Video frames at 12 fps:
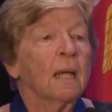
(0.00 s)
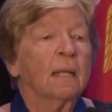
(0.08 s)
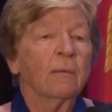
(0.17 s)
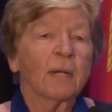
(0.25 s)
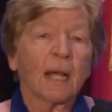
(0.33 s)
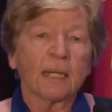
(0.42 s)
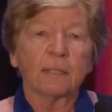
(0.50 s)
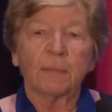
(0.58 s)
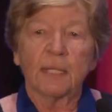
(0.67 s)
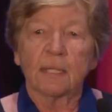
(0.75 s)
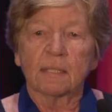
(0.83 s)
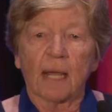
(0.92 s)
Then when I got to
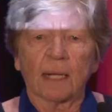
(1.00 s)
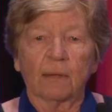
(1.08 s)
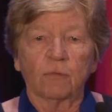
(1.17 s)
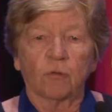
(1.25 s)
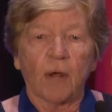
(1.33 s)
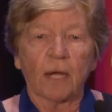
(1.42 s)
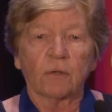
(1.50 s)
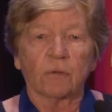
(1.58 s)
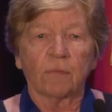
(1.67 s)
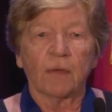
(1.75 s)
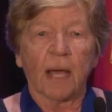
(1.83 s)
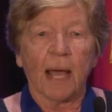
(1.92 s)
be the executive director
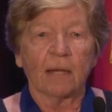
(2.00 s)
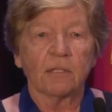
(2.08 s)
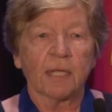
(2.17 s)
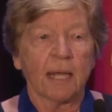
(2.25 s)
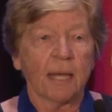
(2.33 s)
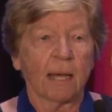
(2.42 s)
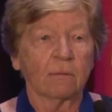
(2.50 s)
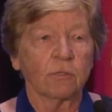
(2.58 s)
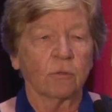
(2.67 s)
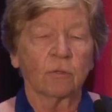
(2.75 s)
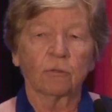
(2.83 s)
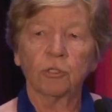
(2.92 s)
of the Ohio State
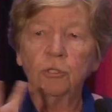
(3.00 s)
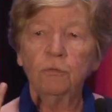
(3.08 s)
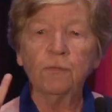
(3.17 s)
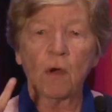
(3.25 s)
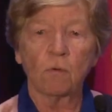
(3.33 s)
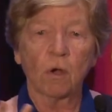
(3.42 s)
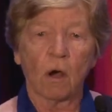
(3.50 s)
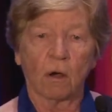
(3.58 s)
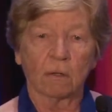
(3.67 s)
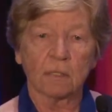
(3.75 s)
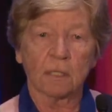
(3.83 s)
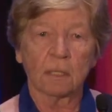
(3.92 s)
Council, there were 2 phone
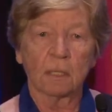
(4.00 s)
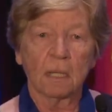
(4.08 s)
calls